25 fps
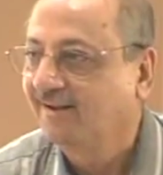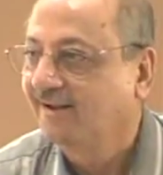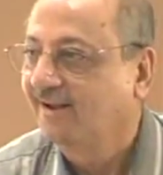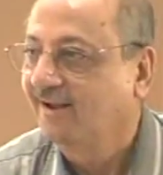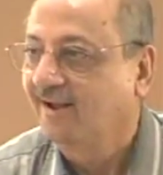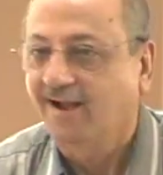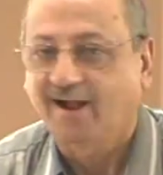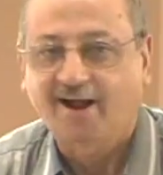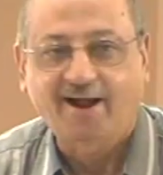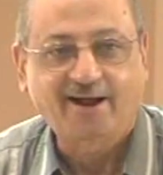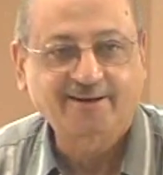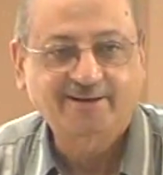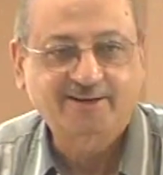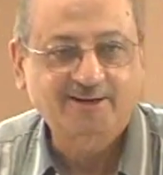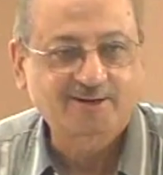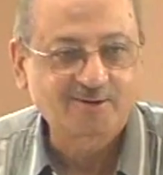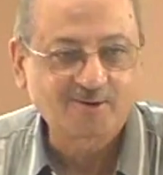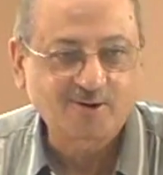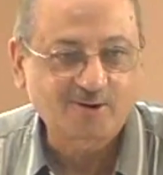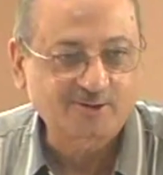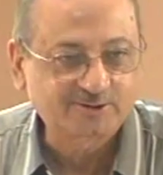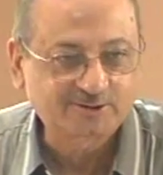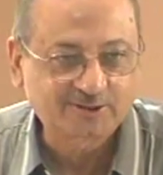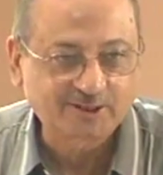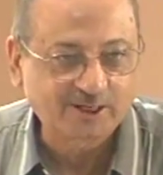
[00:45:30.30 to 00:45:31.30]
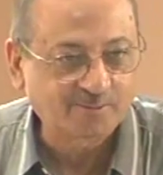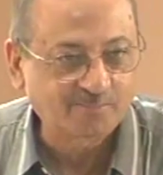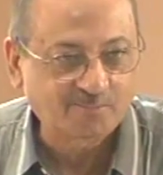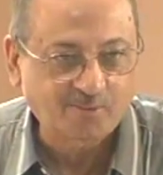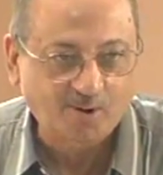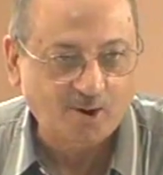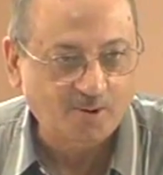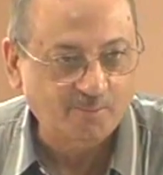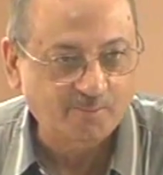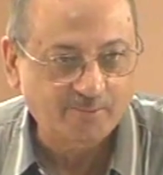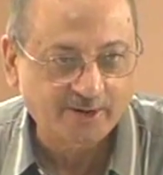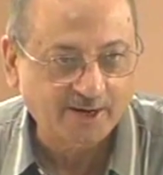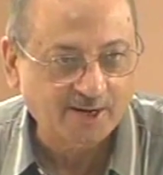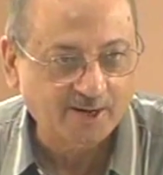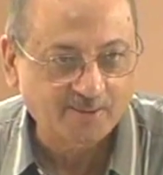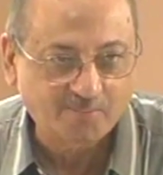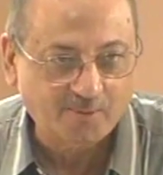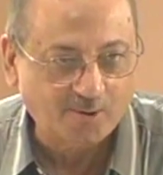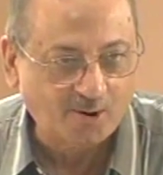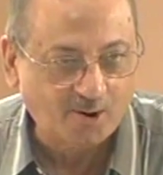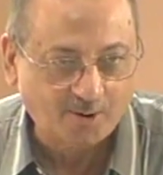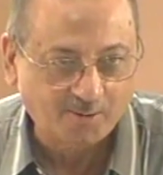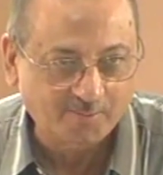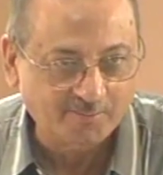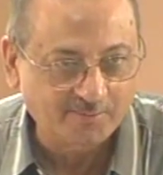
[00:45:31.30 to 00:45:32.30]
I did not say Bob re
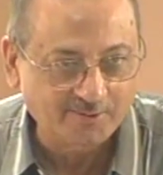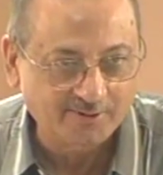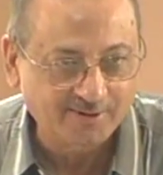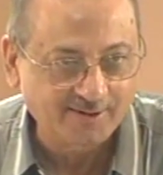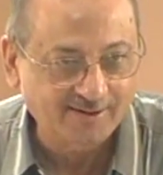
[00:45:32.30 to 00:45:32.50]
bob.